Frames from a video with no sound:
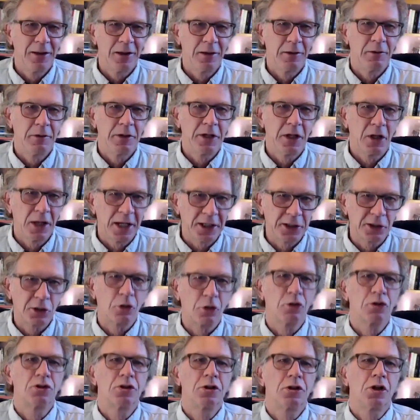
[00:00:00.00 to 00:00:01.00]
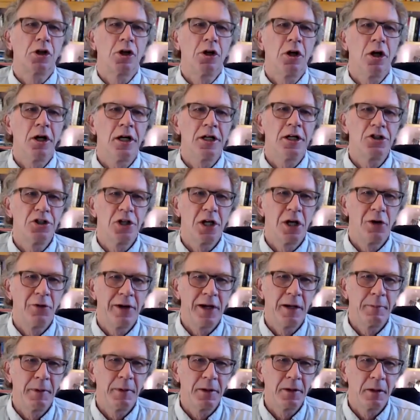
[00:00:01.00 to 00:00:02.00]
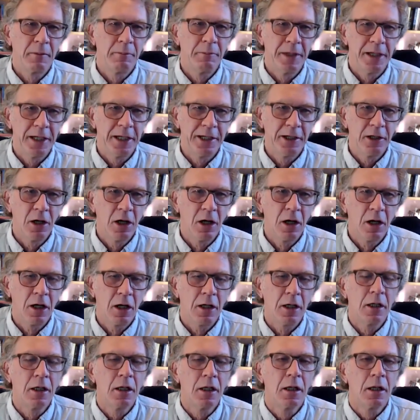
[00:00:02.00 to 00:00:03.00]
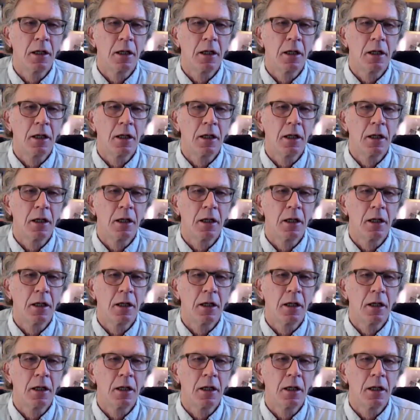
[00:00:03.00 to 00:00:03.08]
The electrical current generated by the beating heart.